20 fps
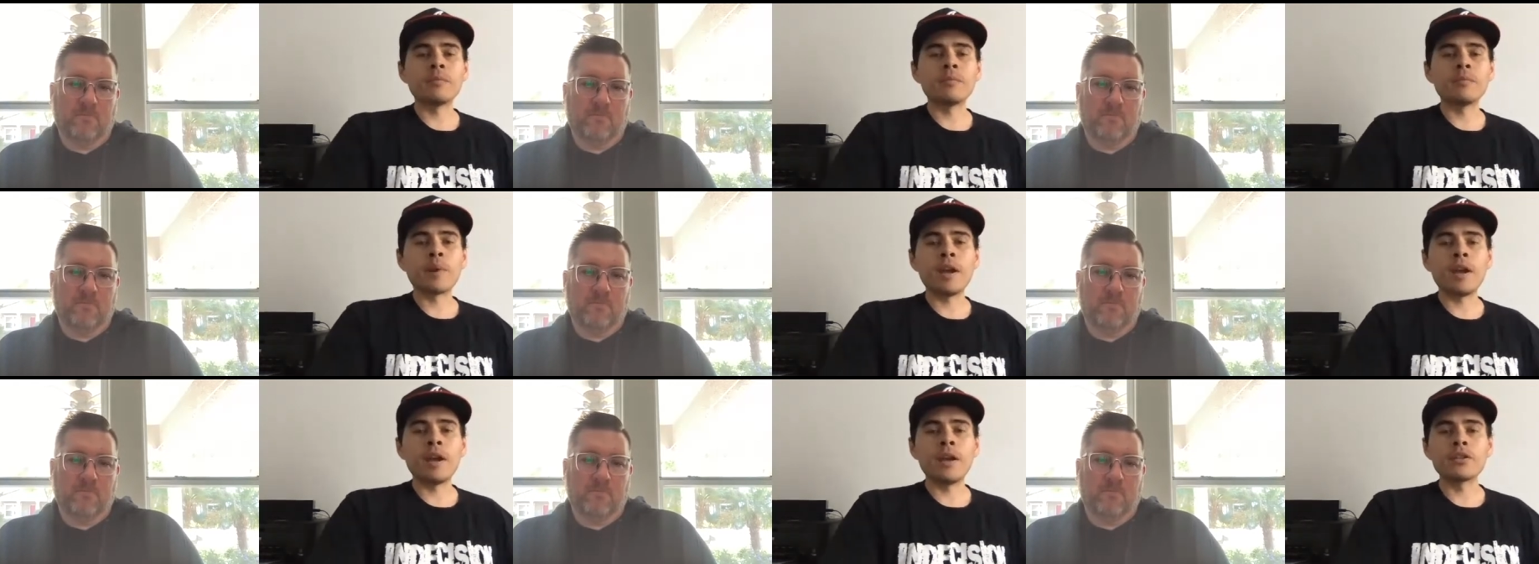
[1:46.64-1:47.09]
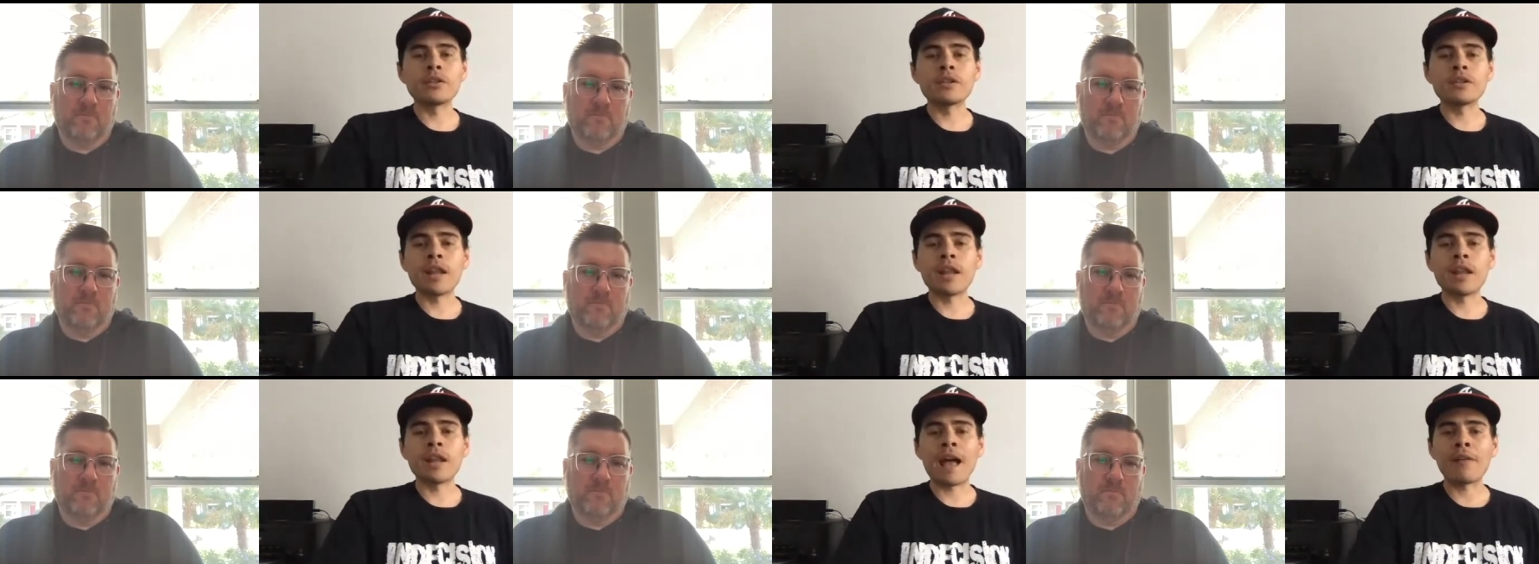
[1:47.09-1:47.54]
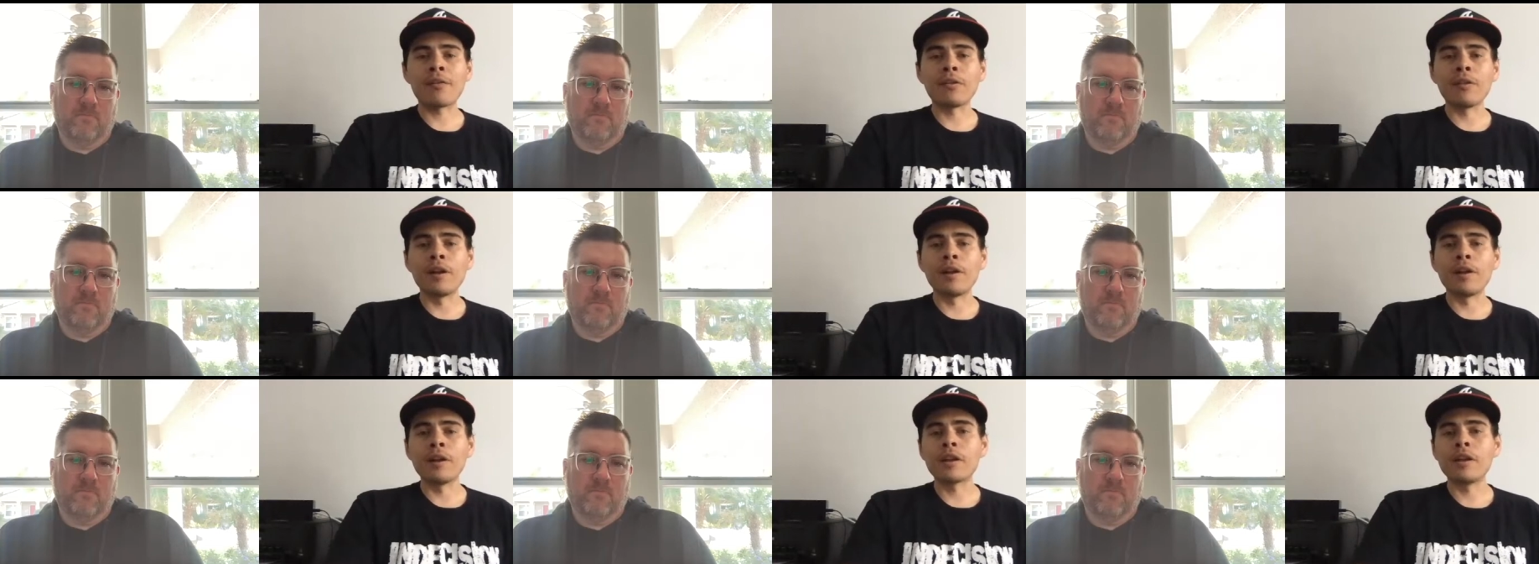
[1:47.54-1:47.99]
Speaker 1: Page is an
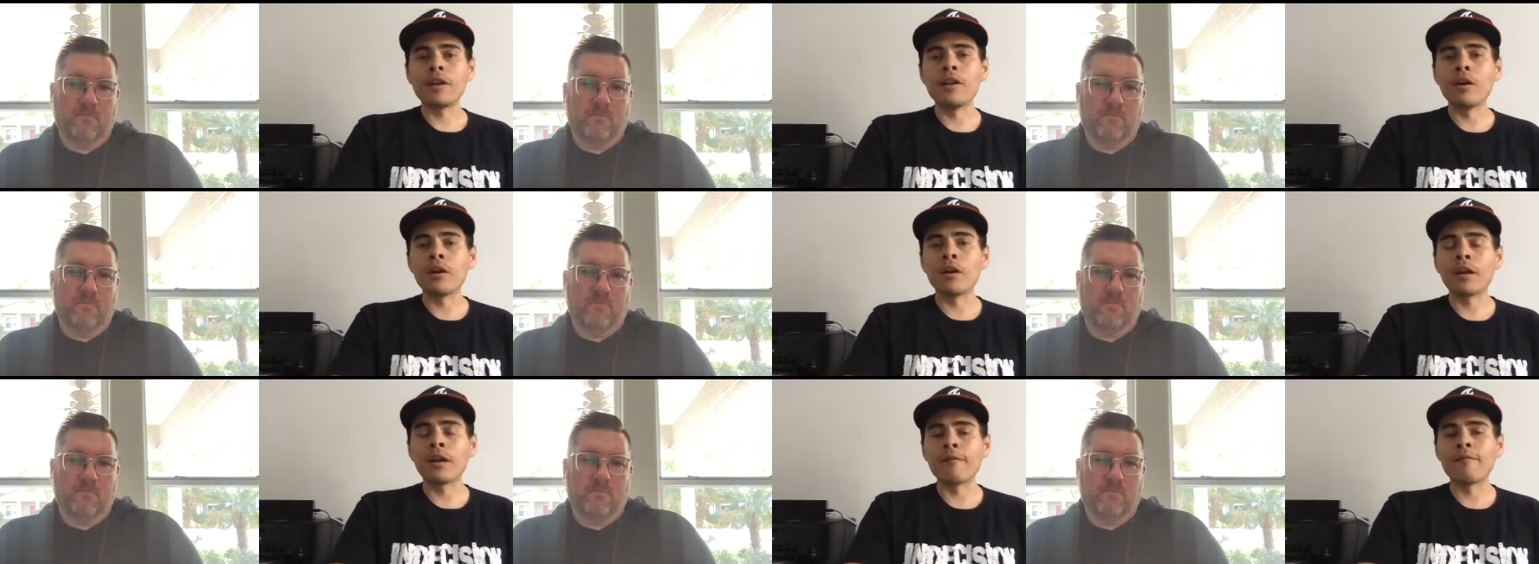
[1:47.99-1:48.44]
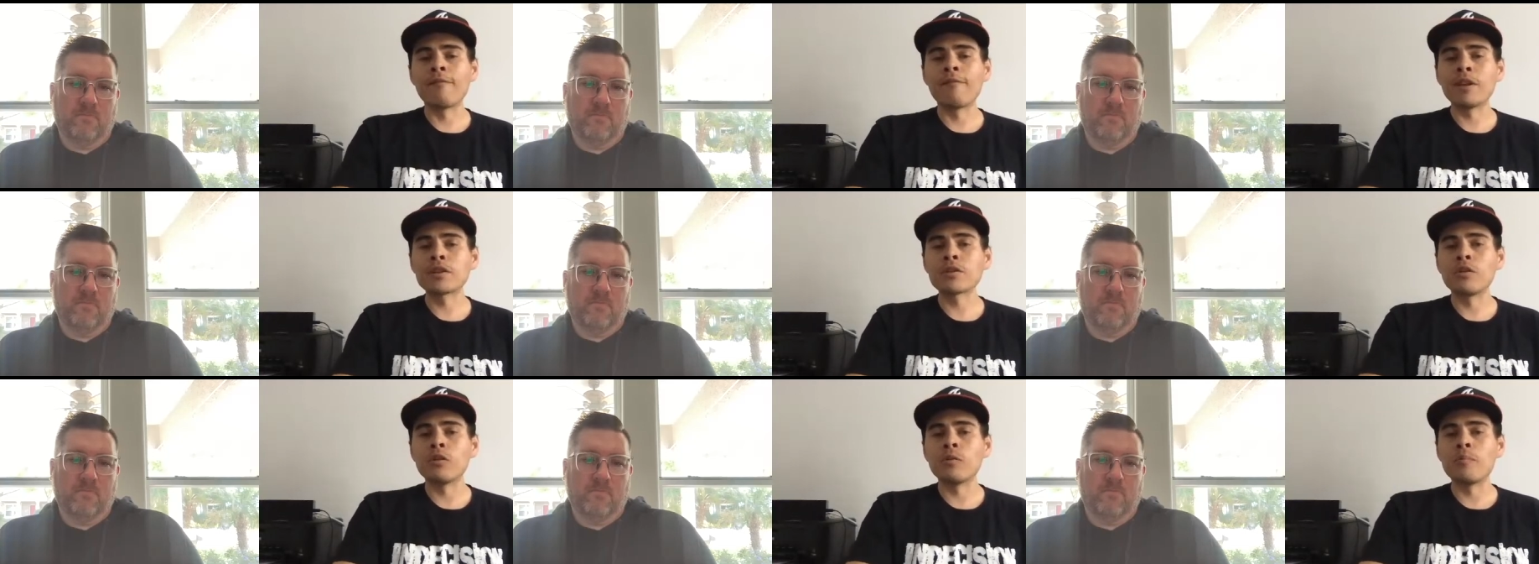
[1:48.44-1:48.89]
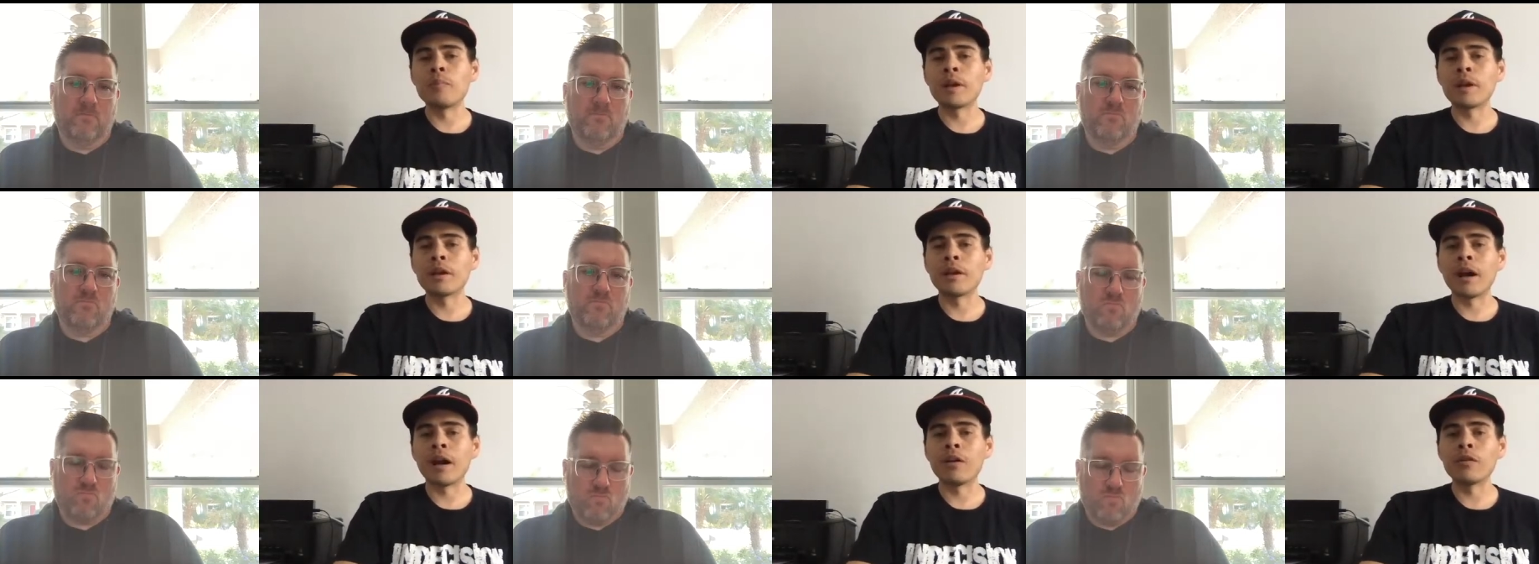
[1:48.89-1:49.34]
athletic, you know, kind of physical big
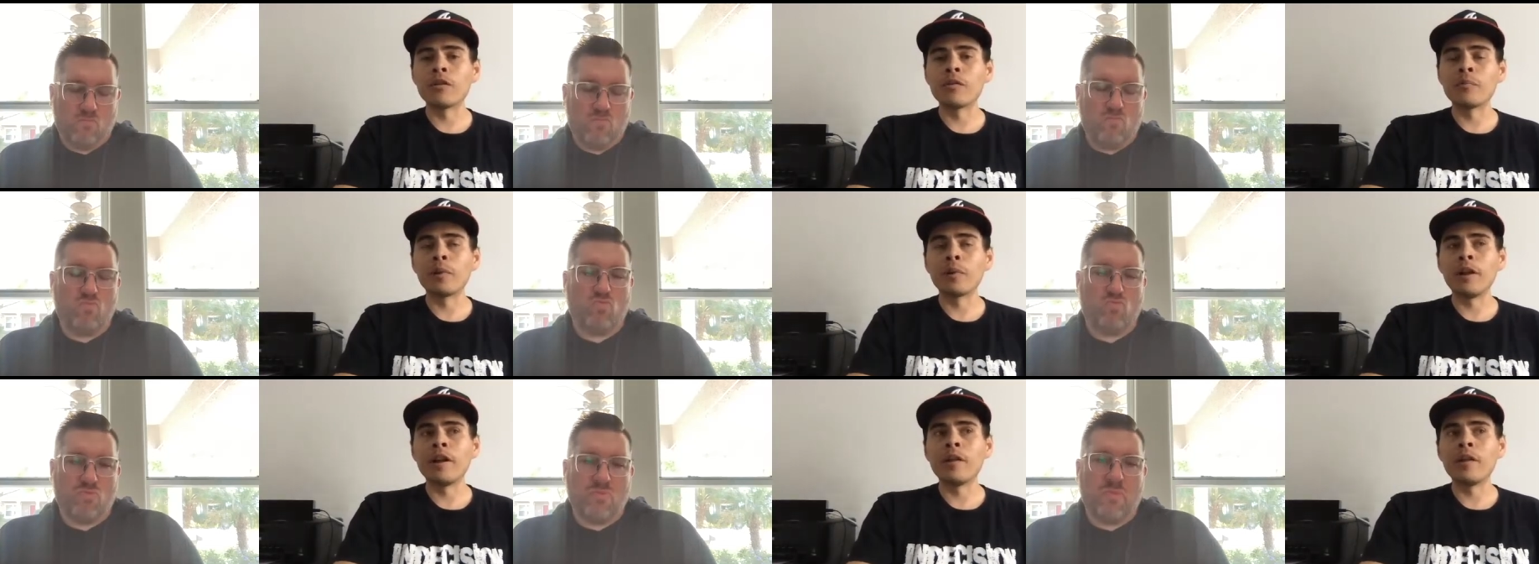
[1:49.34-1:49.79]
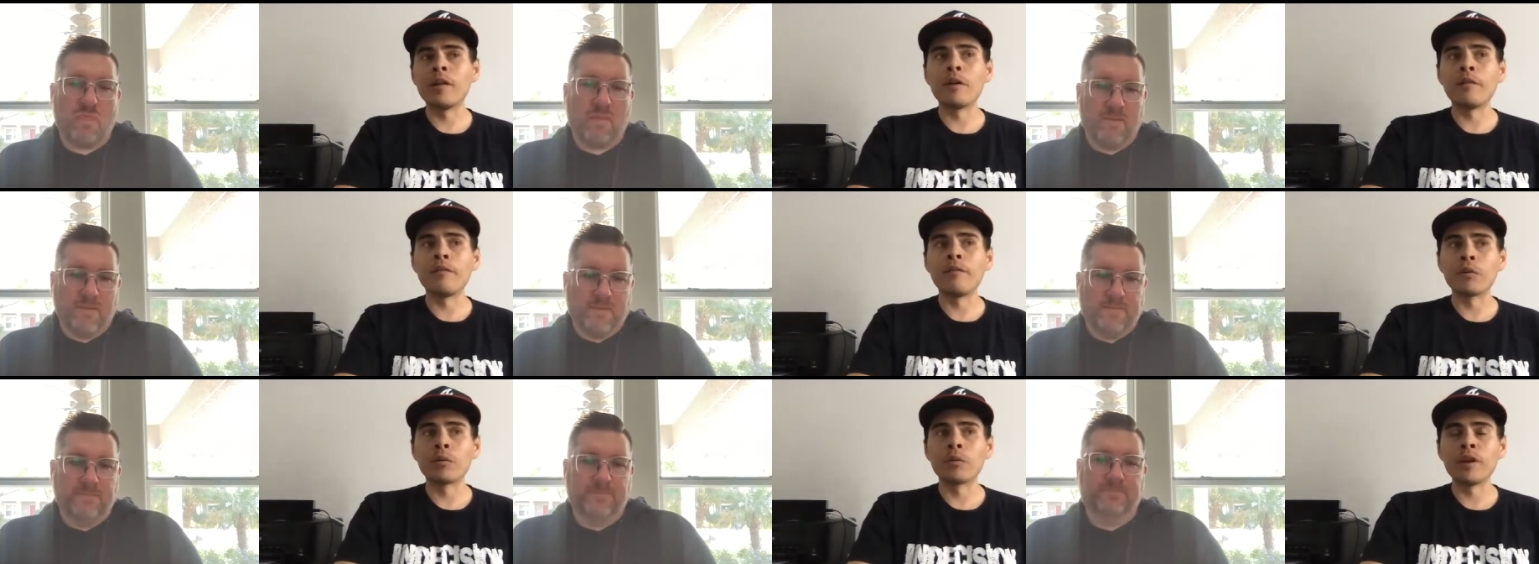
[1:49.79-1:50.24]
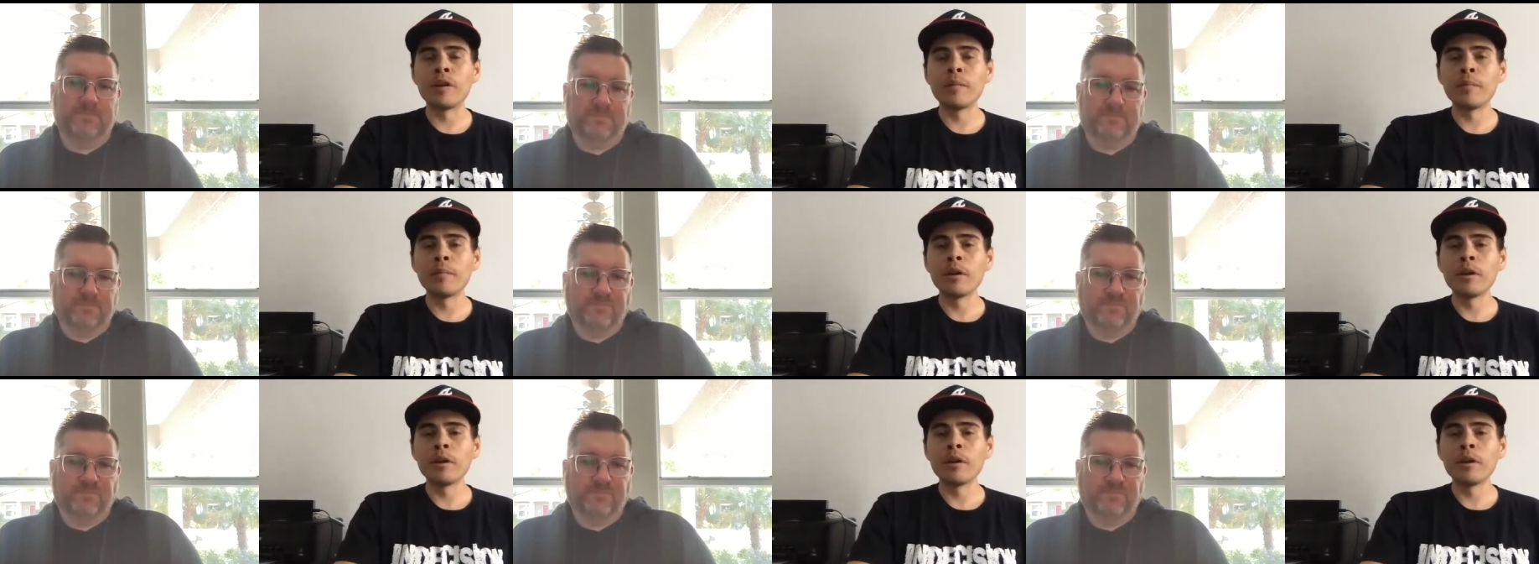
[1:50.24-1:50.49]
guy who can play above the rim.